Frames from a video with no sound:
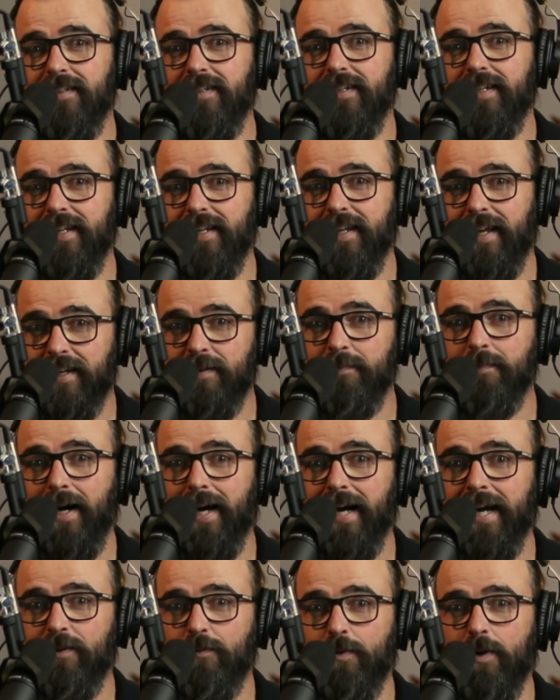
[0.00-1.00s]
in
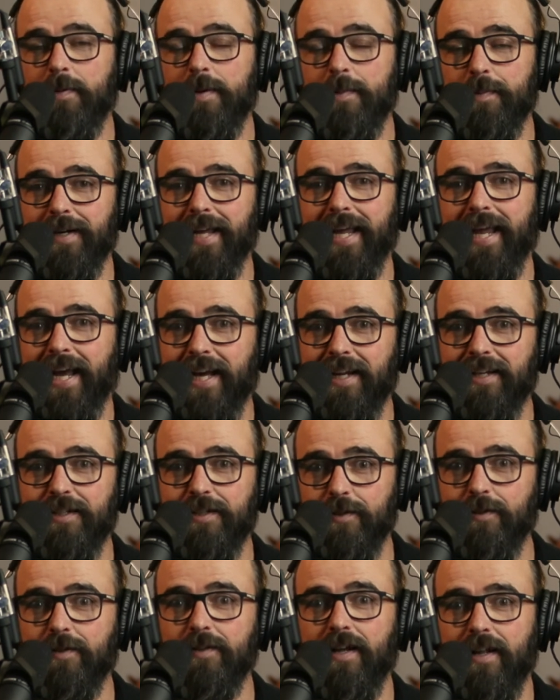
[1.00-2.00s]
mind, where people can't
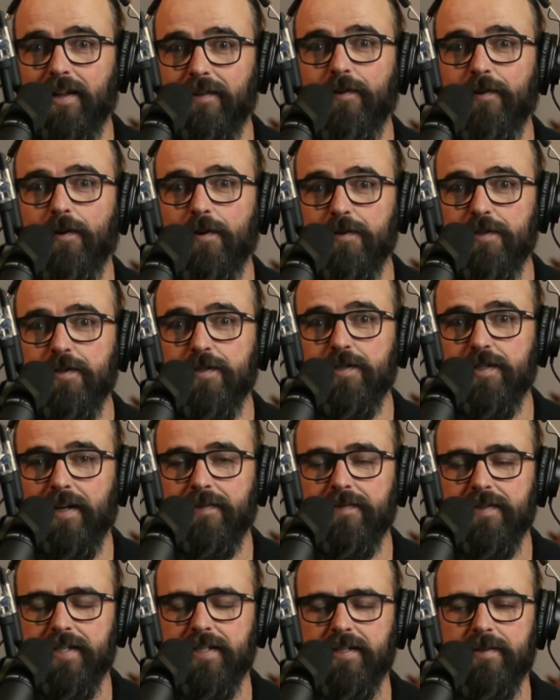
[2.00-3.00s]
do a lot of the photo shoots. And
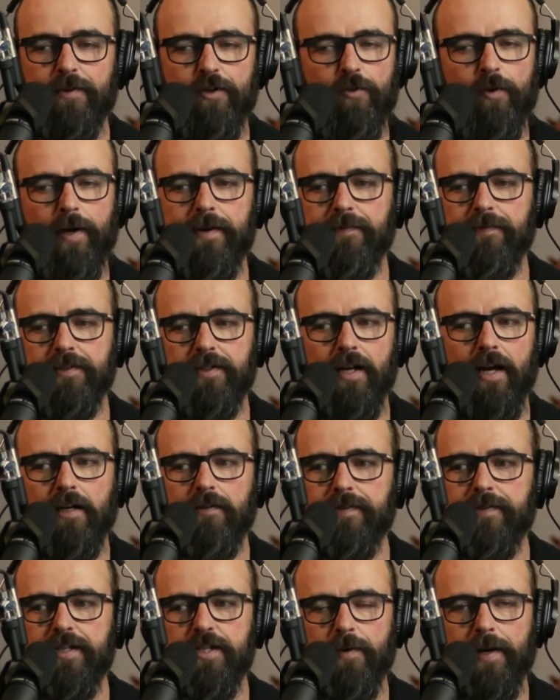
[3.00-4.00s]
I've seen some great
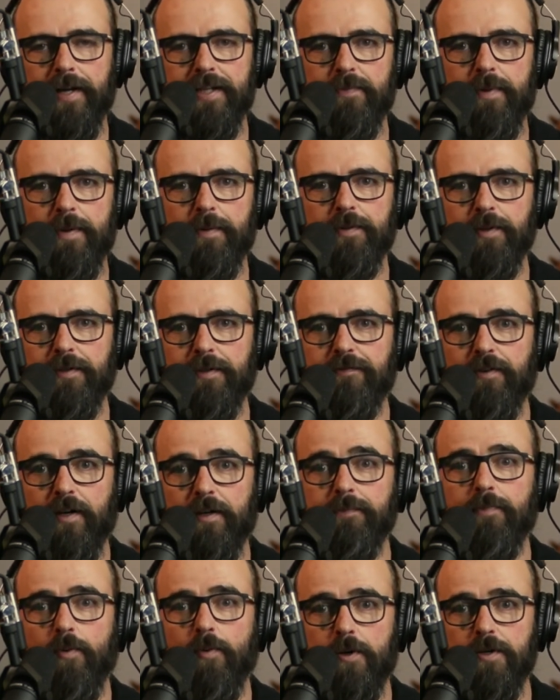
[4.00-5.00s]
photography trends of people doing
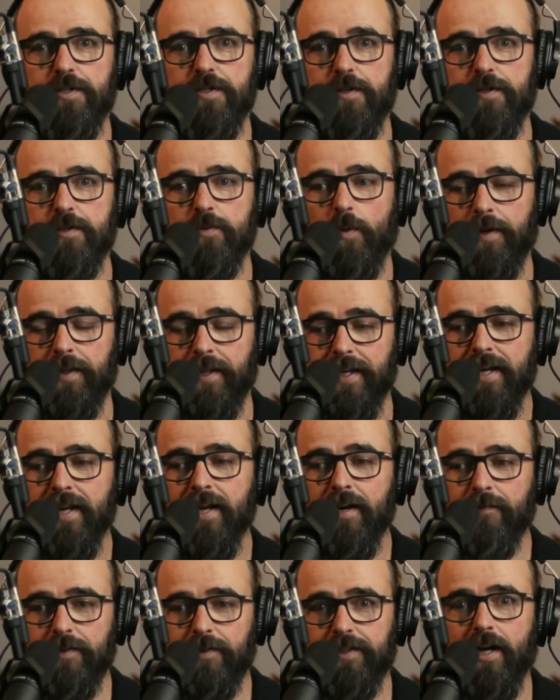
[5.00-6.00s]
front porch shoots where the
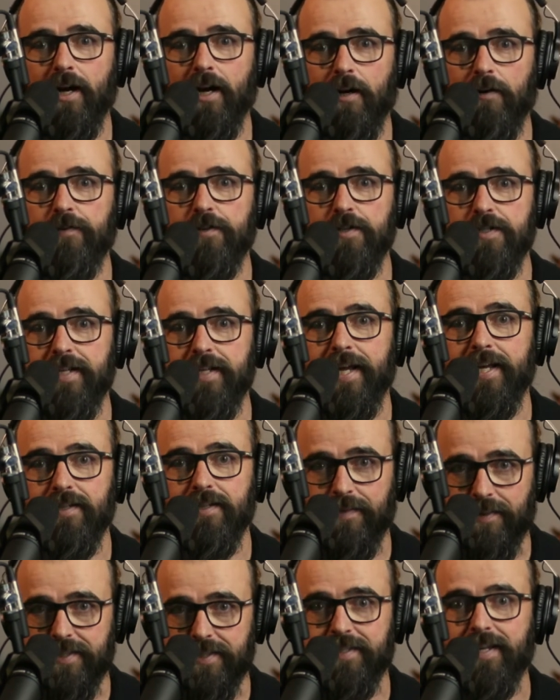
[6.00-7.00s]
photographer stays
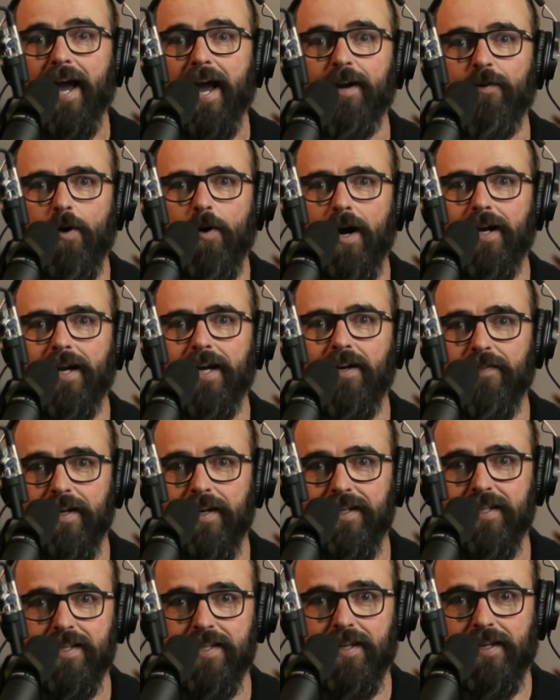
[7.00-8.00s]
on the sidewalk kind of
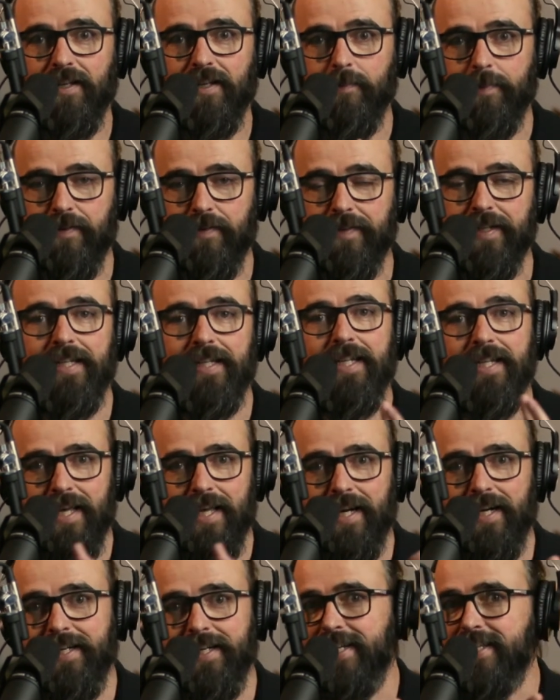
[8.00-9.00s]
and does it a little bit of at
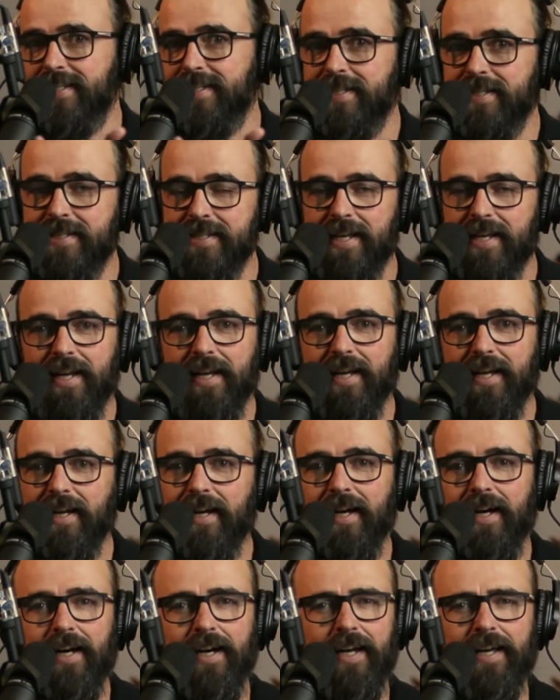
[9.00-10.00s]
a distance.
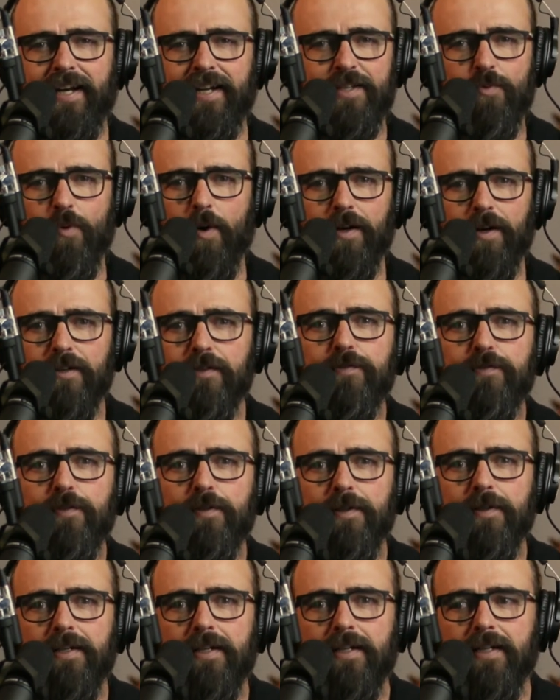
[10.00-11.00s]
And it's
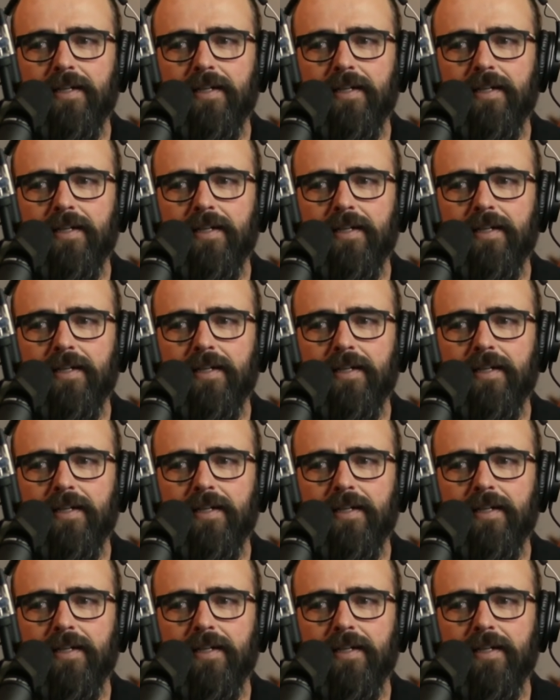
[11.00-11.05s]
wonderful.